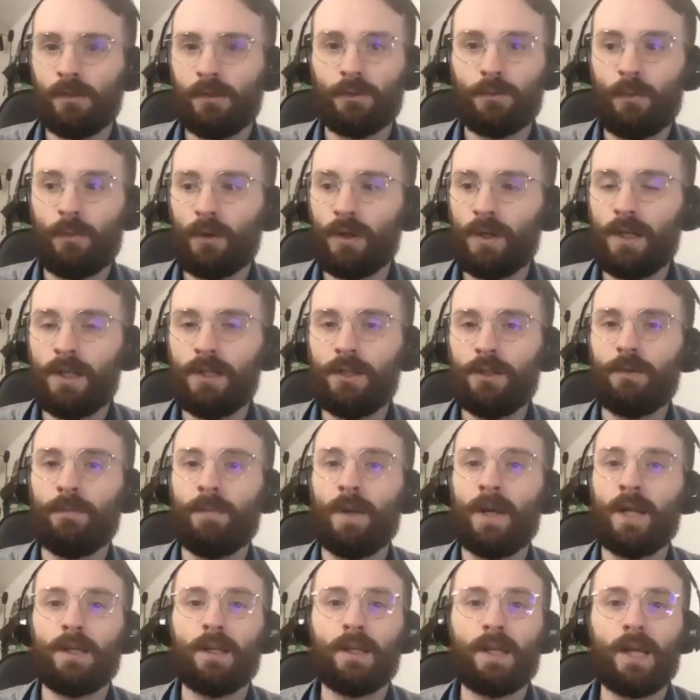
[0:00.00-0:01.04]
put it into your
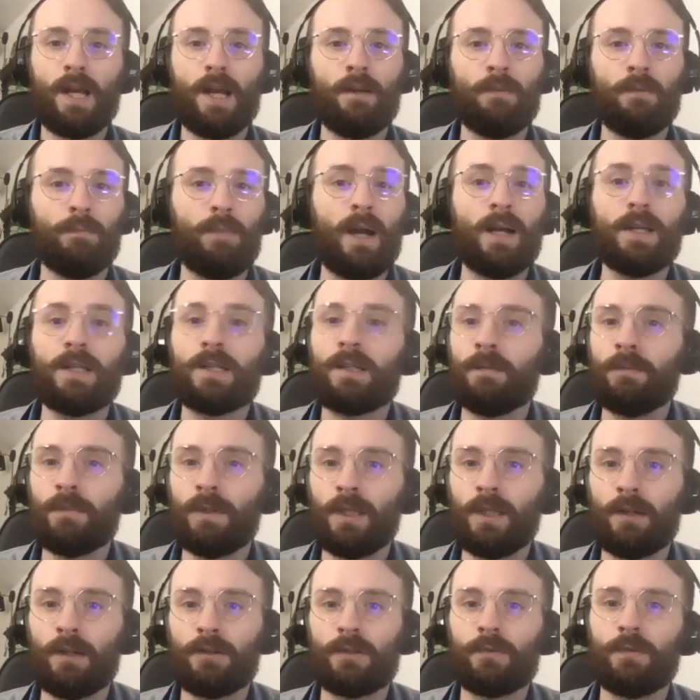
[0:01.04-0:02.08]
bank account, buy
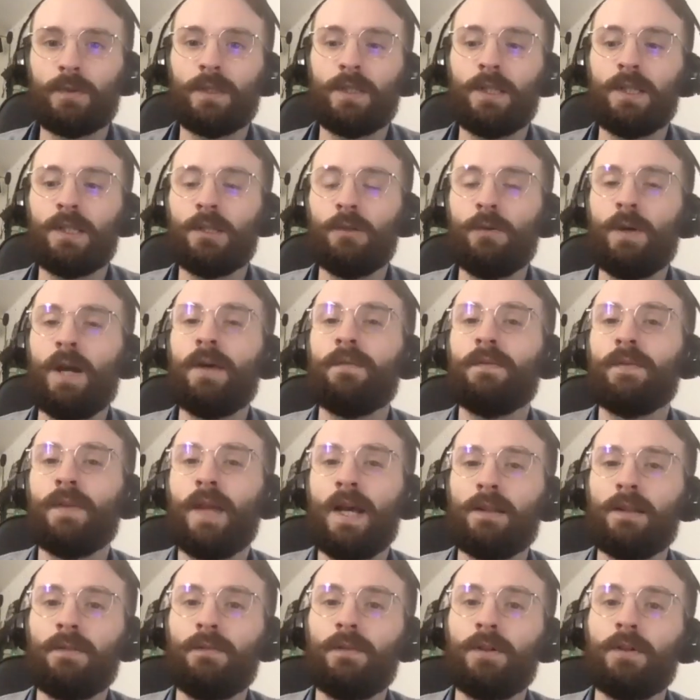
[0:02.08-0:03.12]
something else with it. You have
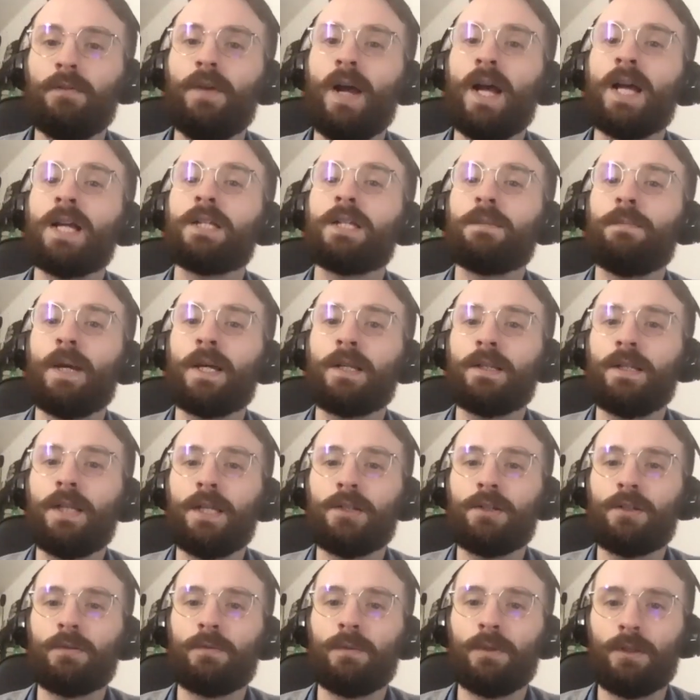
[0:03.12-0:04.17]
that level of
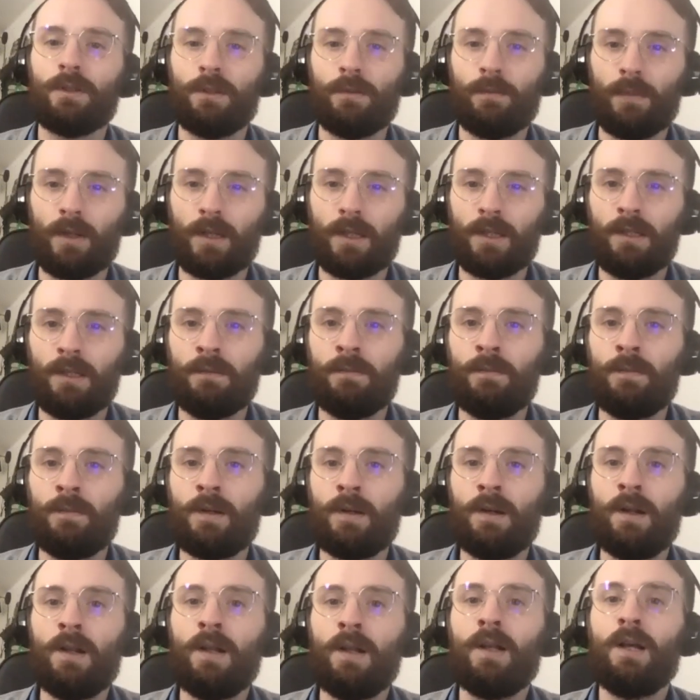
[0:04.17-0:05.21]
expectation with your money.
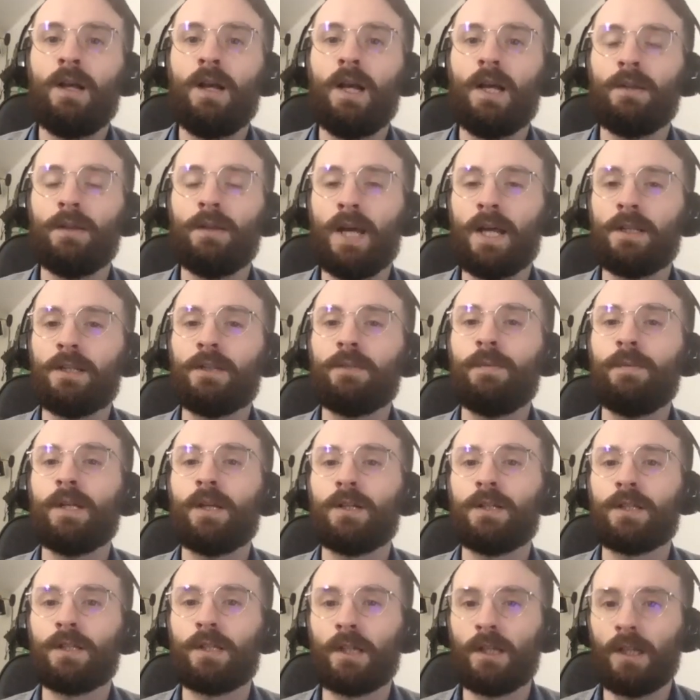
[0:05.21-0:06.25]
And that is
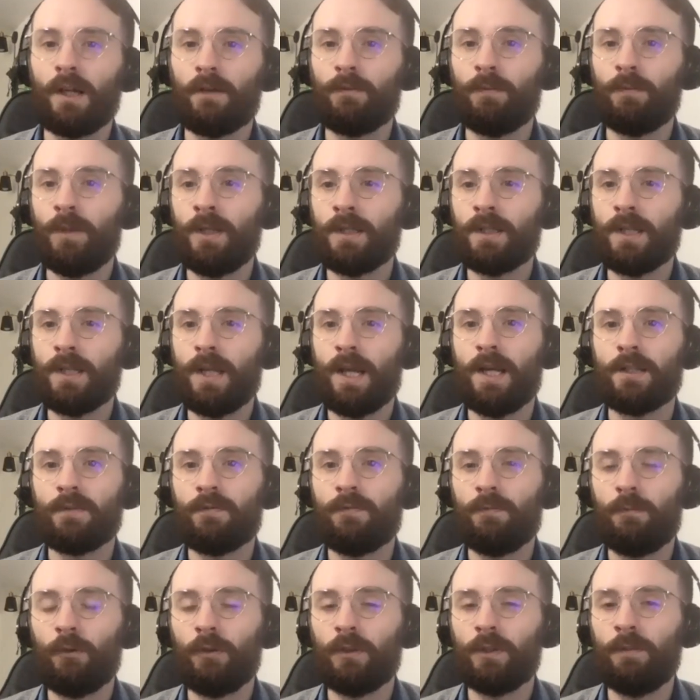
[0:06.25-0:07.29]
because the government has
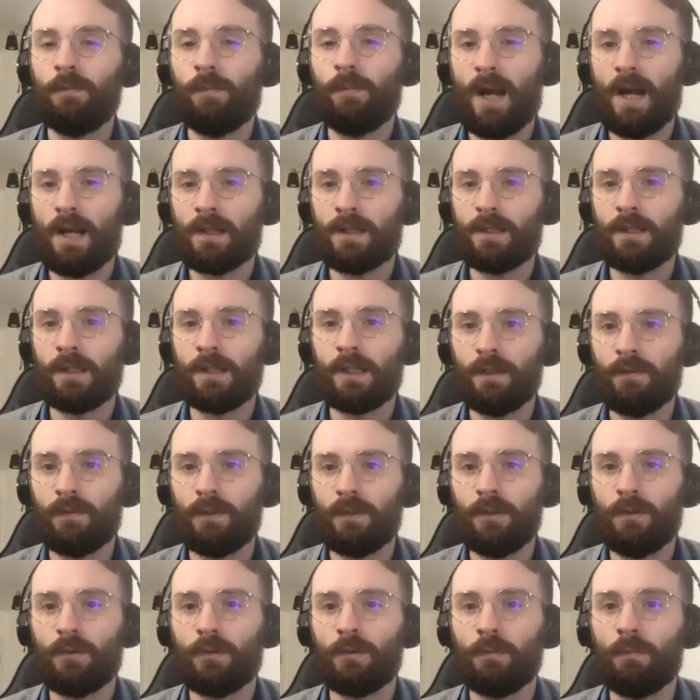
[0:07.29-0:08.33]
fully backed and given
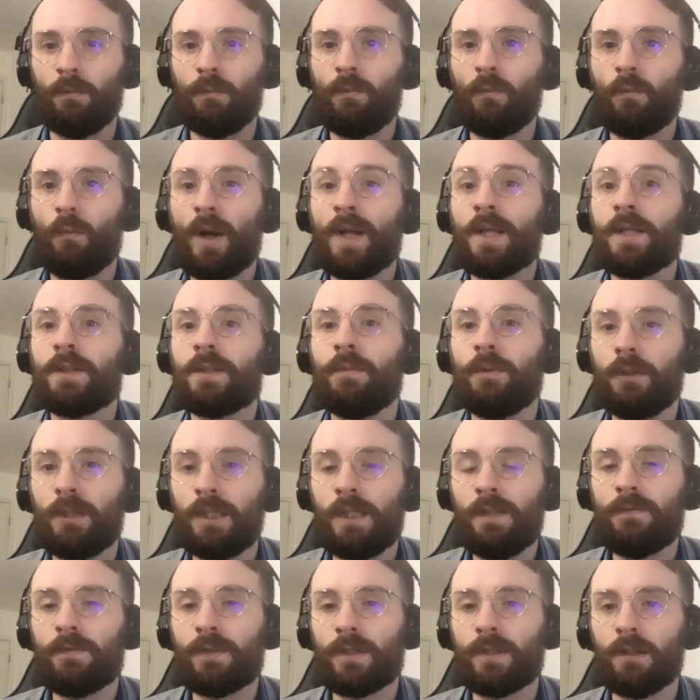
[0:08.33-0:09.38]
you the right to
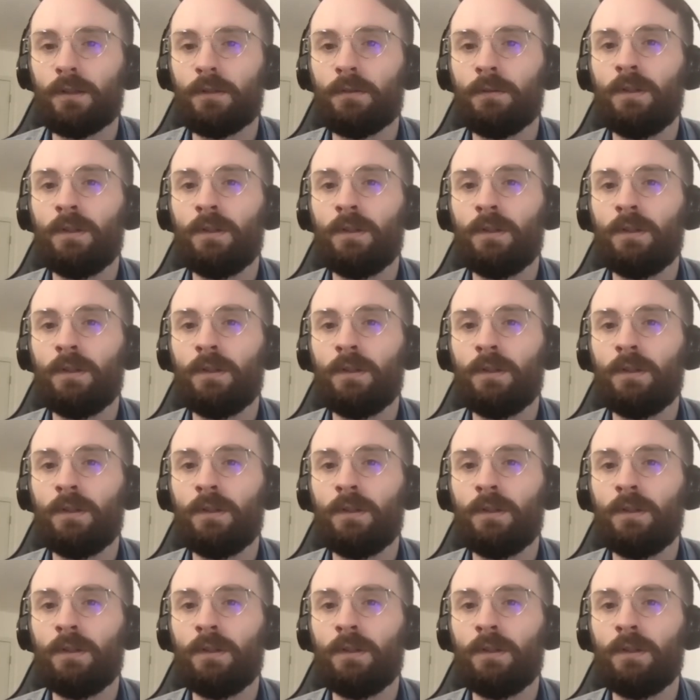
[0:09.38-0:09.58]
believe so.